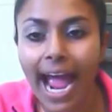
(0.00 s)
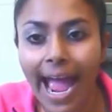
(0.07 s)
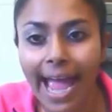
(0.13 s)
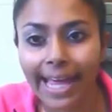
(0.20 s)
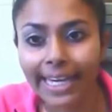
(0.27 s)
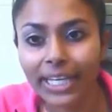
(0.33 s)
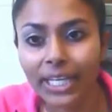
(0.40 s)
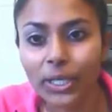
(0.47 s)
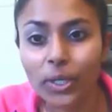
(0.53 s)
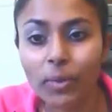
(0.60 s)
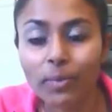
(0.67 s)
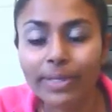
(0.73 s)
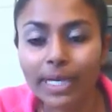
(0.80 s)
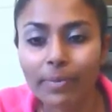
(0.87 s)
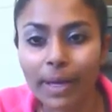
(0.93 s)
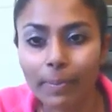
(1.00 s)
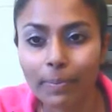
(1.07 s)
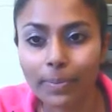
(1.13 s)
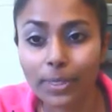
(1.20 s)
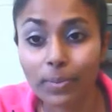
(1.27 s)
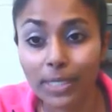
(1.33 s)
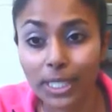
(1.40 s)
I had cubed up my
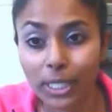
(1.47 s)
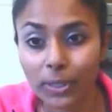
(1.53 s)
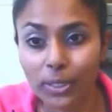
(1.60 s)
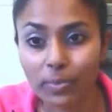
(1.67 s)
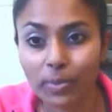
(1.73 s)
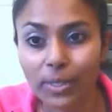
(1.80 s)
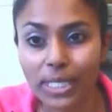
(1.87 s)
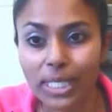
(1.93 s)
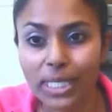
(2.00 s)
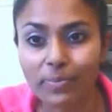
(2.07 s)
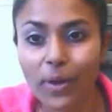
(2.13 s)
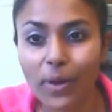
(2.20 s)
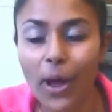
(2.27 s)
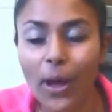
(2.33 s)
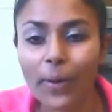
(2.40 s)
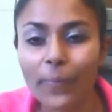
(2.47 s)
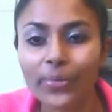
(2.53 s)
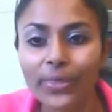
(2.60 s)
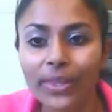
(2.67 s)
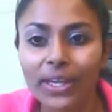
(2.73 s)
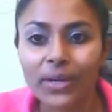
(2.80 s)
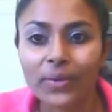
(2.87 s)
sweet potatoes pretty small,
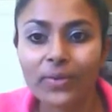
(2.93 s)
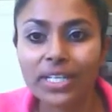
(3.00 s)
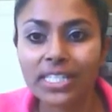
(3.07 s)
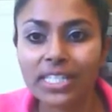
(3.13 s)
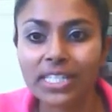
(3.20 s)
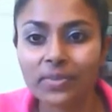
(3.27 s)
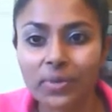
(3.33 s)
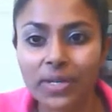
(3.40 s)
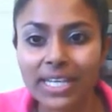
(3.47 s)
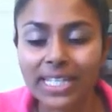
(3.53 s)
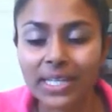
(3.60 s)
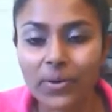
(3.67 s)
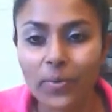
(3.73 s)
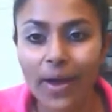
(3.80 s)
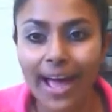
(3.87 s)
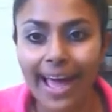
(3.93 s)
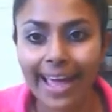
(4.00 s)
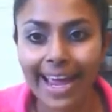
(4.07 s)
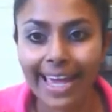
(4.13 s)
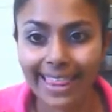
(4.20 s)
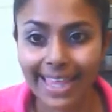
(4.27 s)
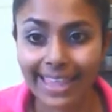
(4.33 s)
which is the reason
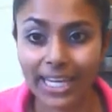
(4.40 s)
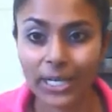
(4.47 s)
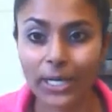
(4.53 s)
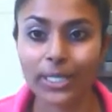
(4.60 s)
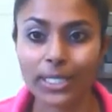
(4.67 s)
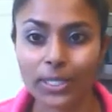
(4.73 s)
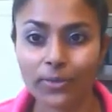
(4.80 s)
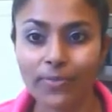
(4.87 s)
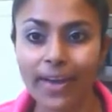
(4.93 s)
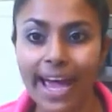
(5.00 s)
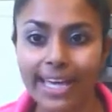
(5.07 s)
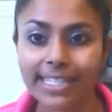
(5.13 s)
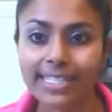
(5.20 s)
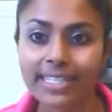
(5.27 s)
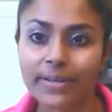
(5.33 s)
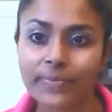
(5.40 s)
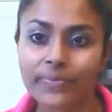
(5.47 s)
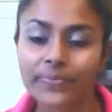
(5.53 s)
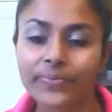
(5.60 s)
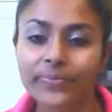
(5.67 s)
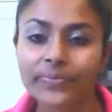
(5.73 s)
why I think they cooked so fast.